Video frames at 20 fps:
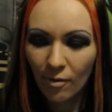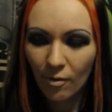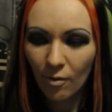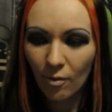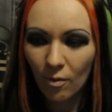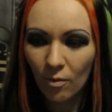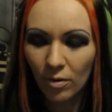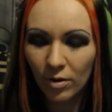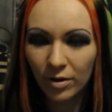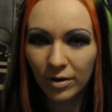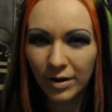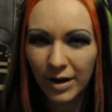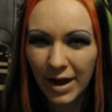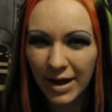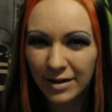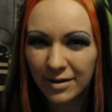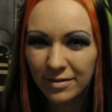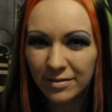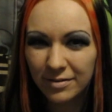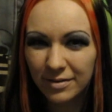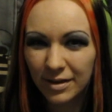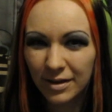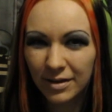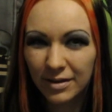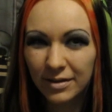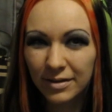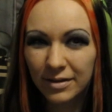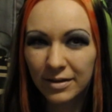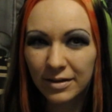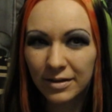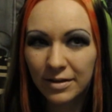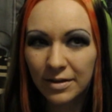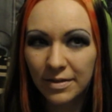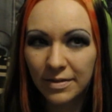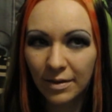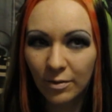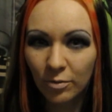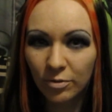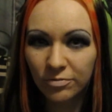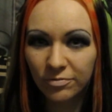or anything
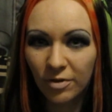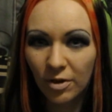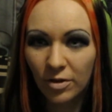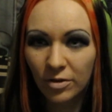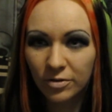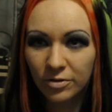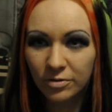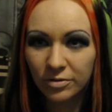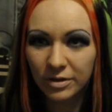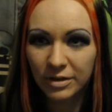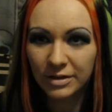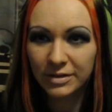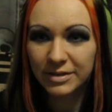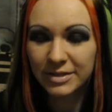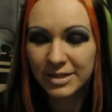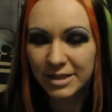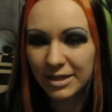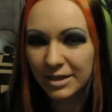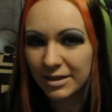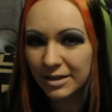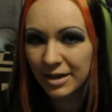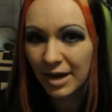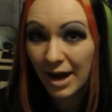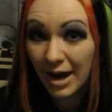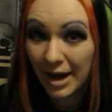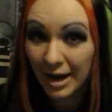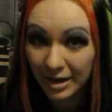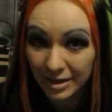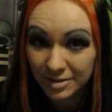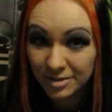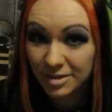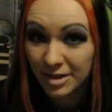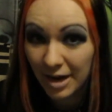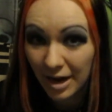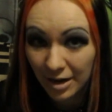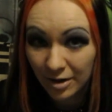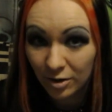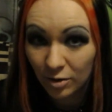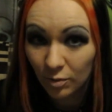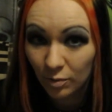that would fall under the teen angst
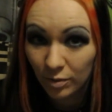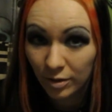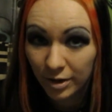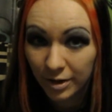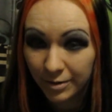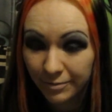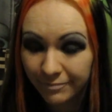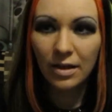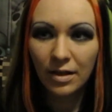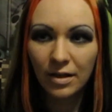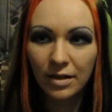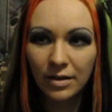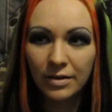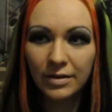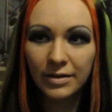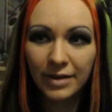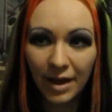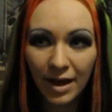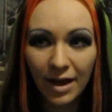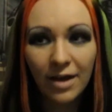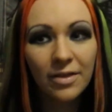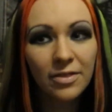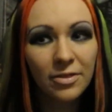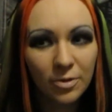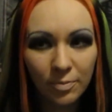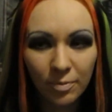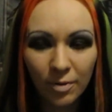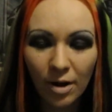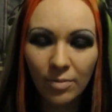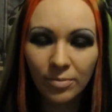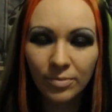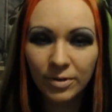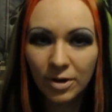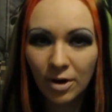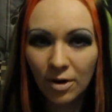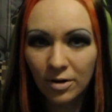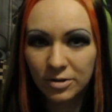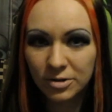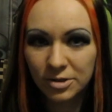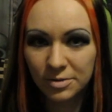category. Yeah, there probably
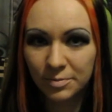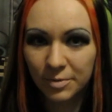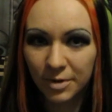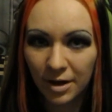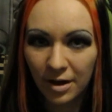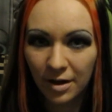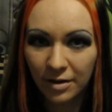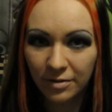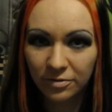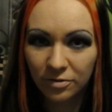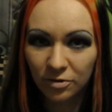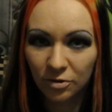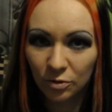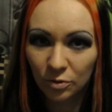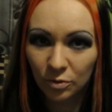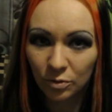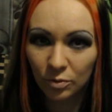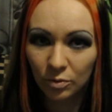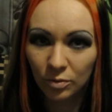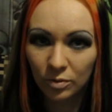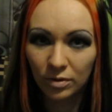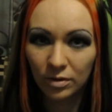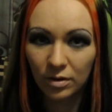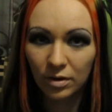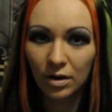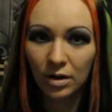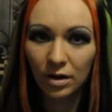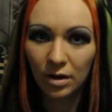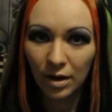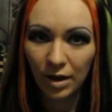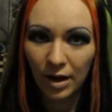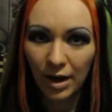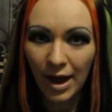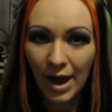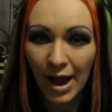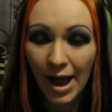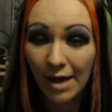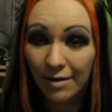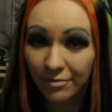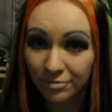are some goths who
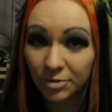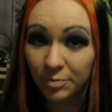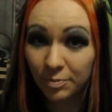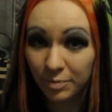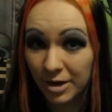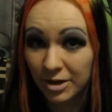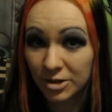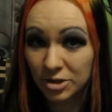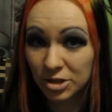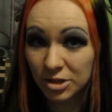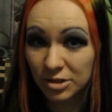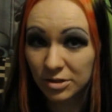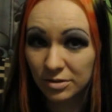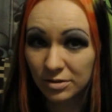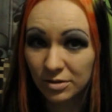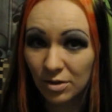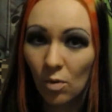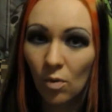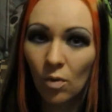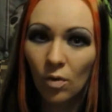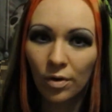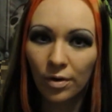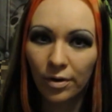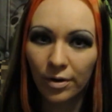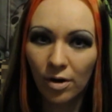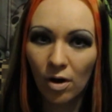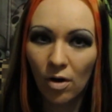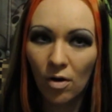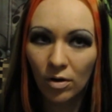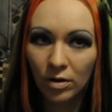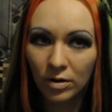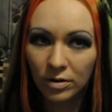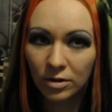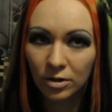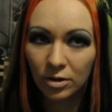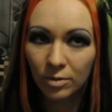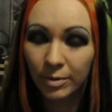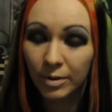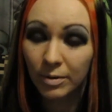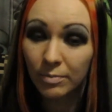have depression or are a
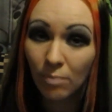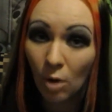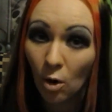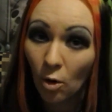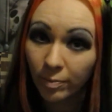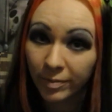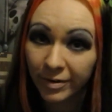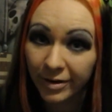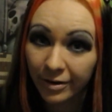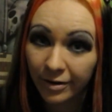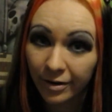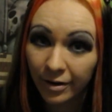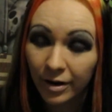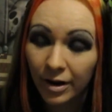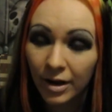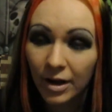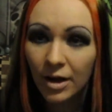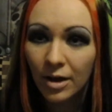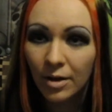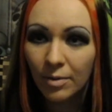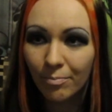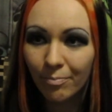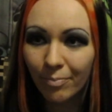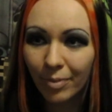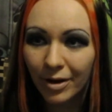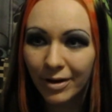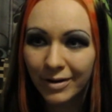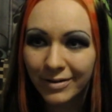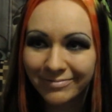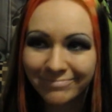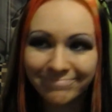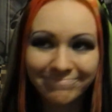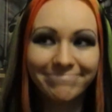little bit mopier, but